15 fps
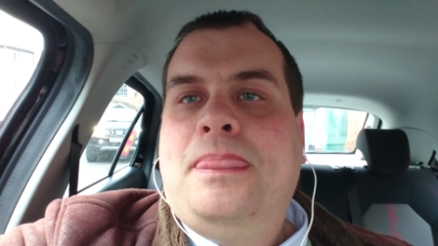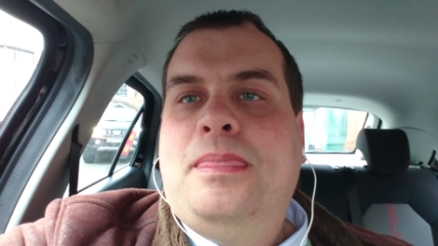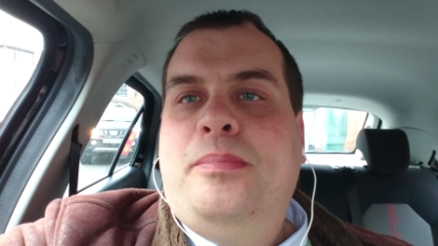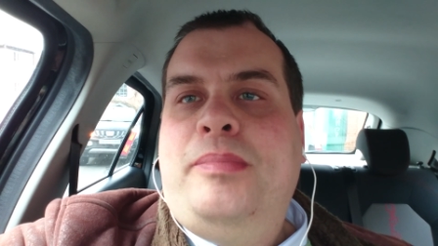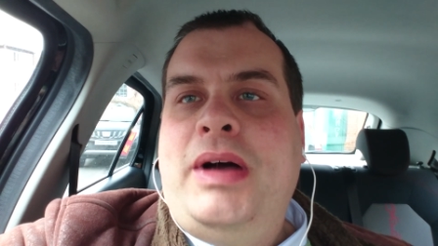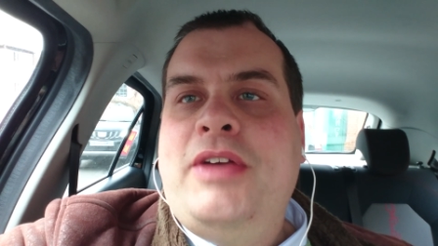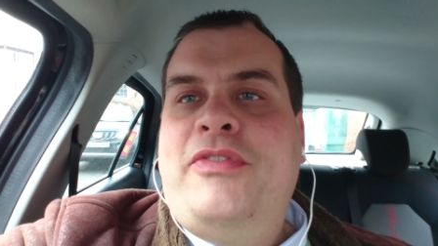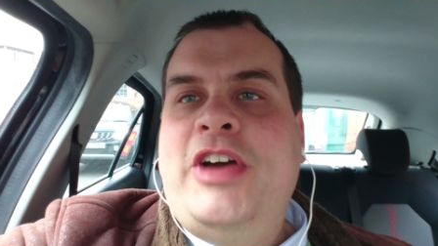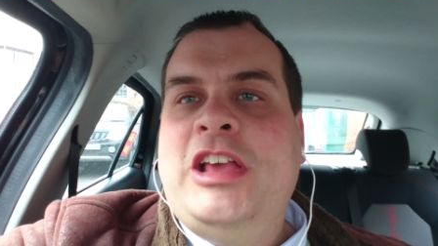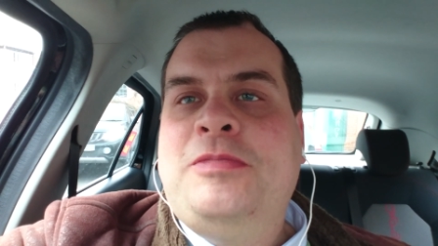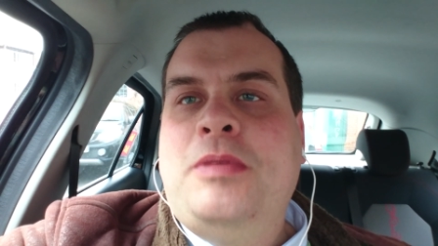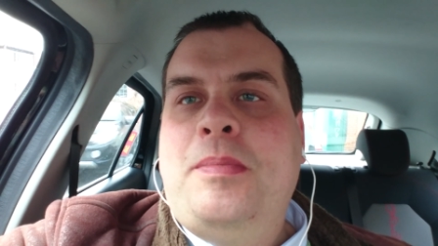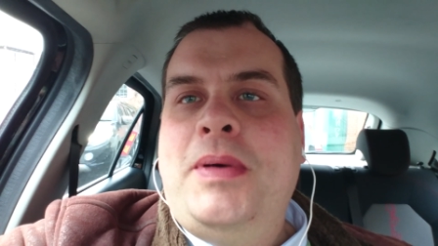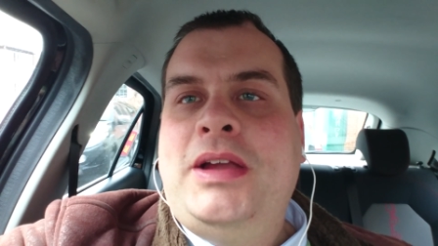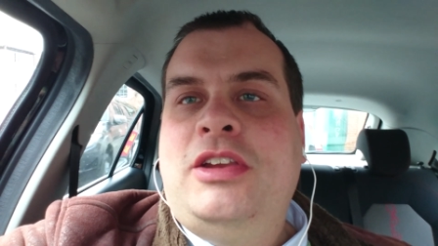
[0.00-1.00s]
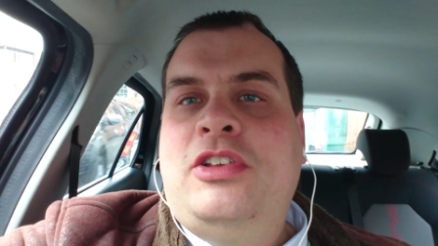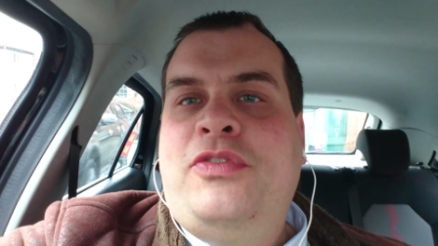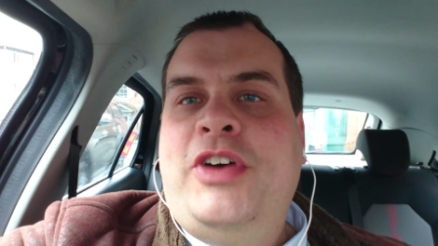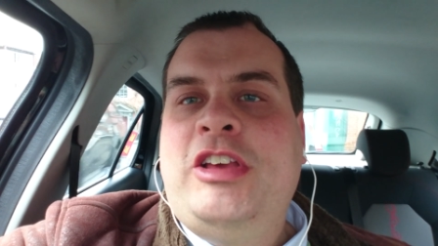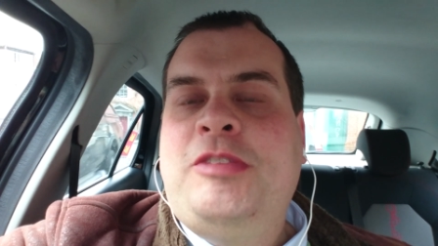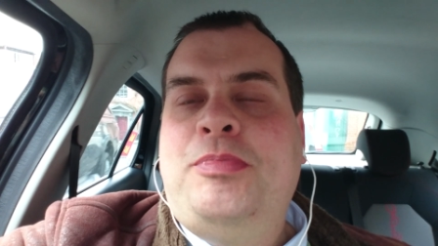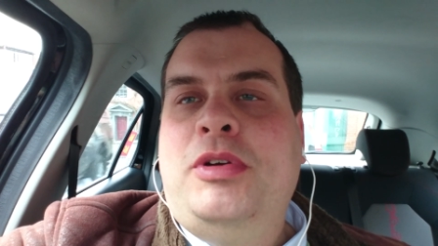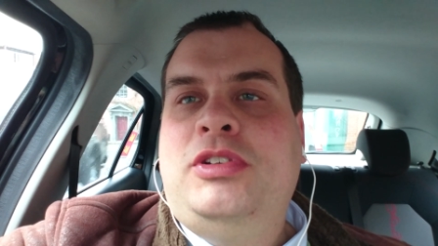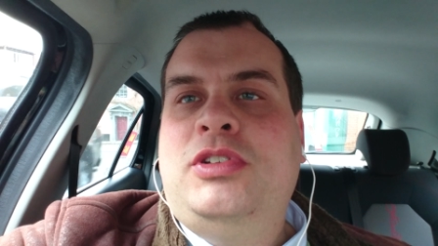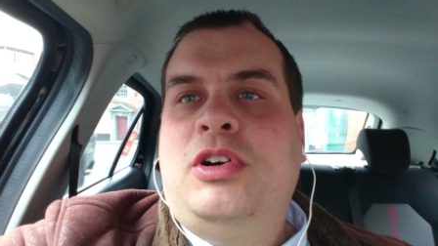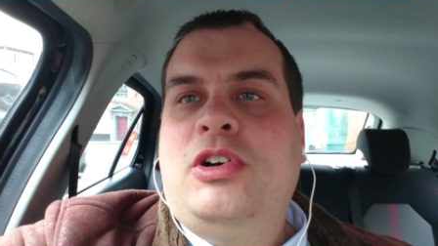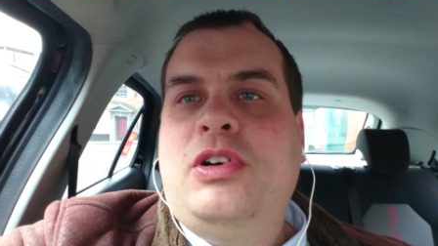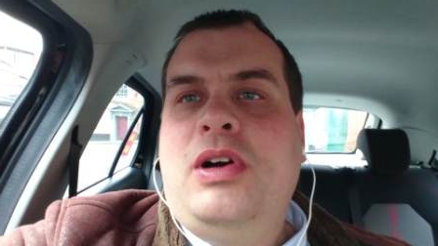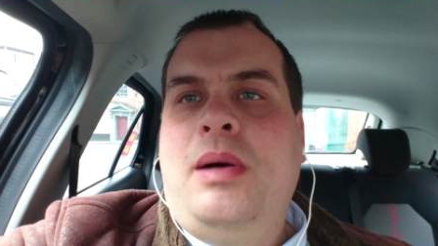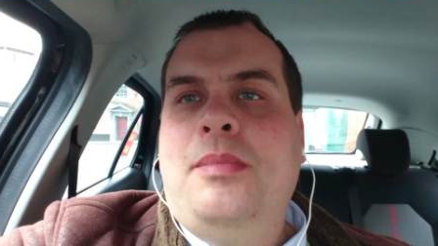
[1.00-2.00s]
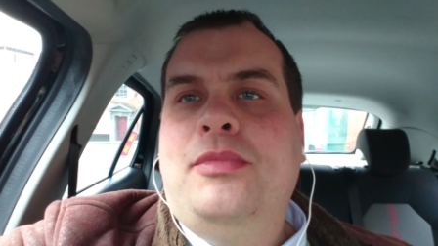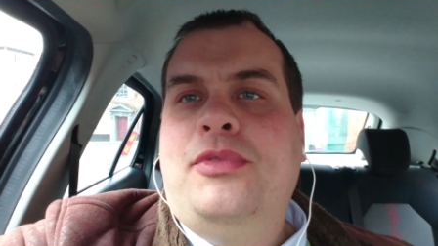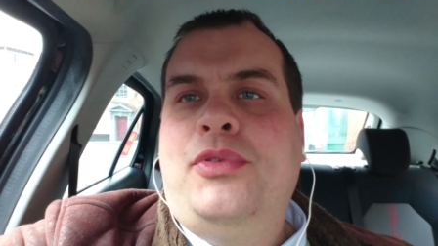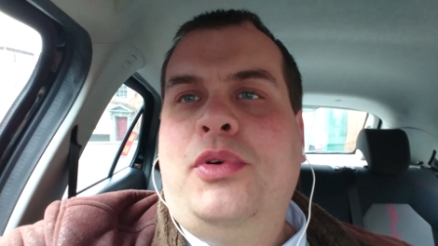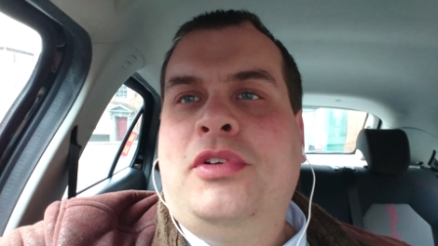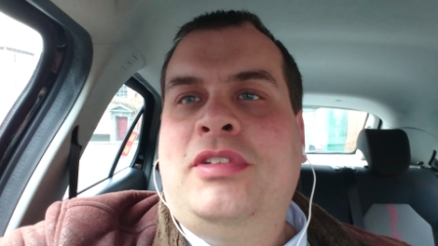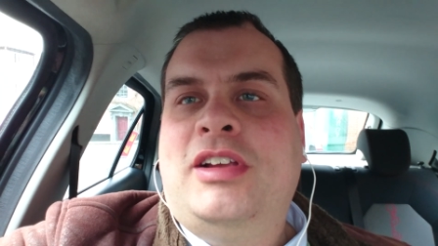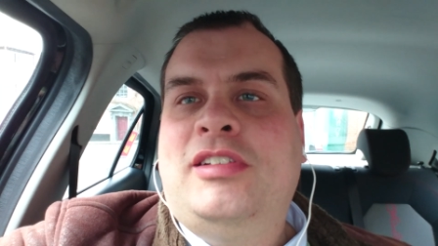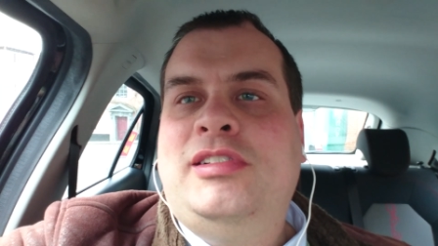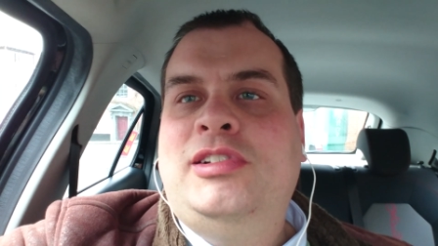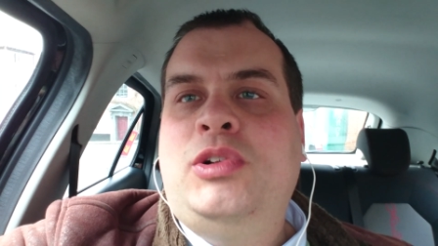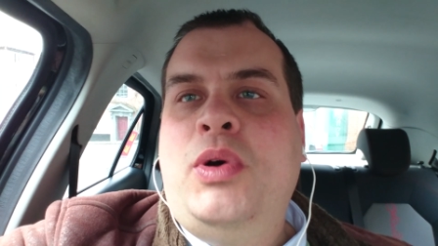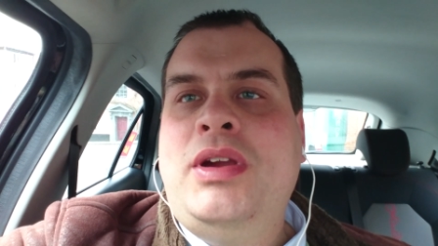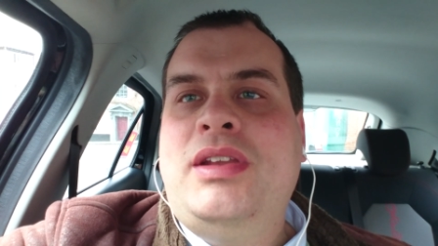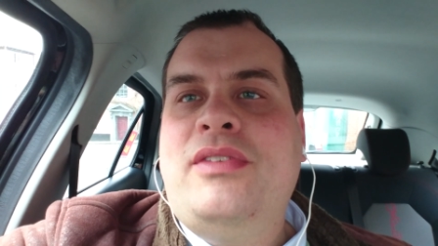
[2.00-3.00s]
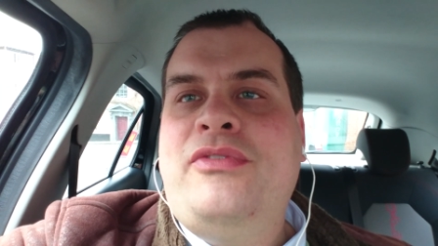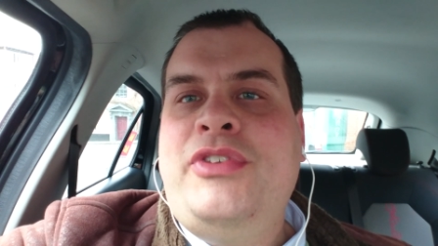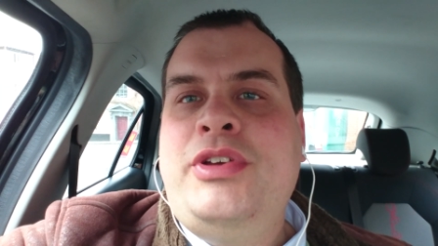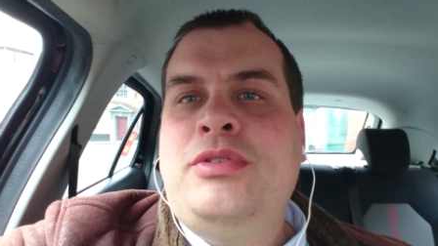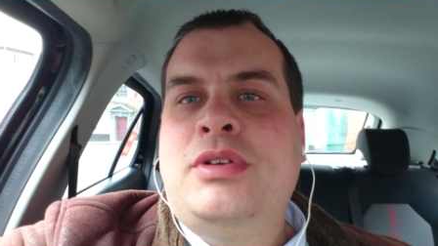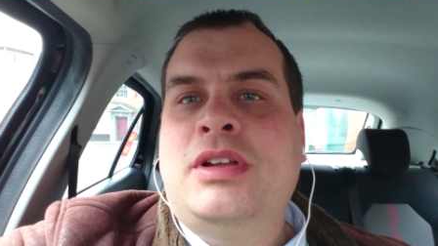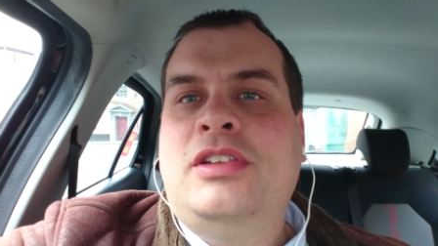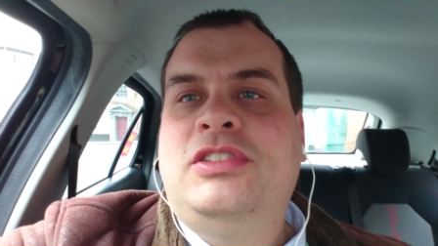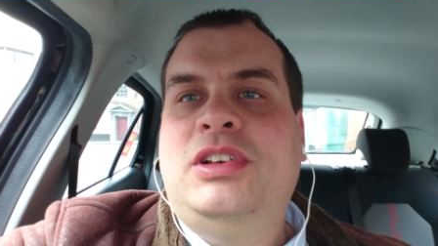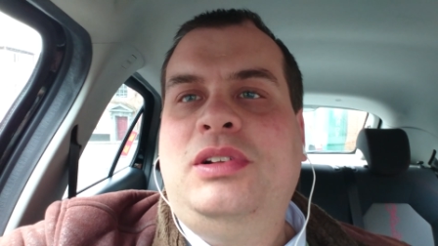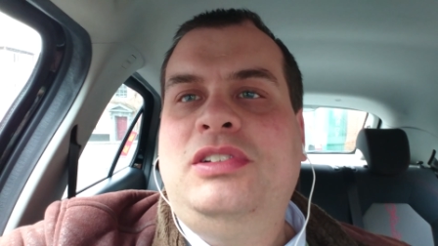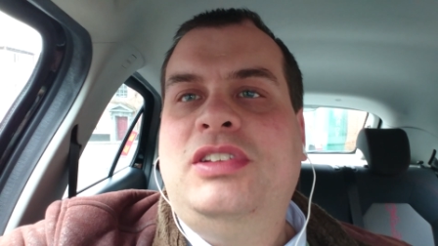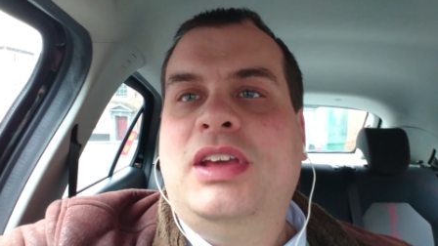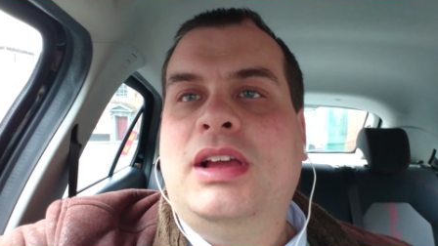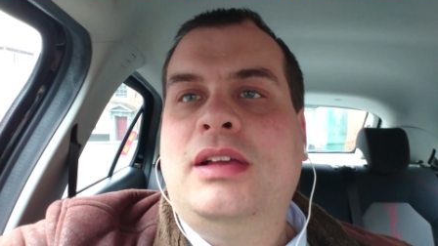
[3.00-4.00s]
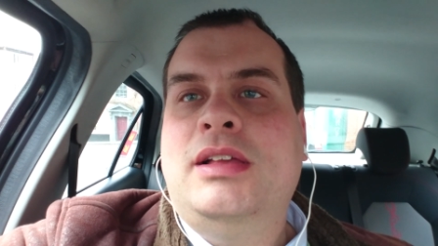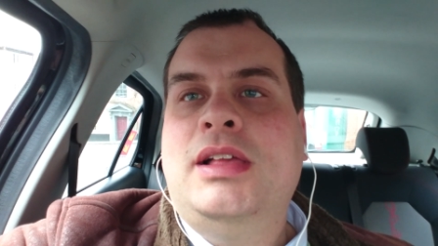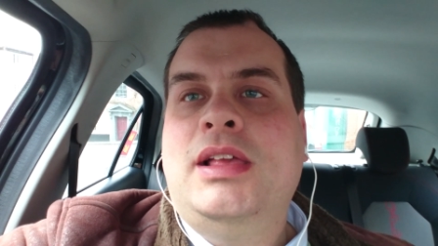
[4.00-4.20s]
My Facebook page is facebook.com forward slash Lloyd Vehicle Consulting.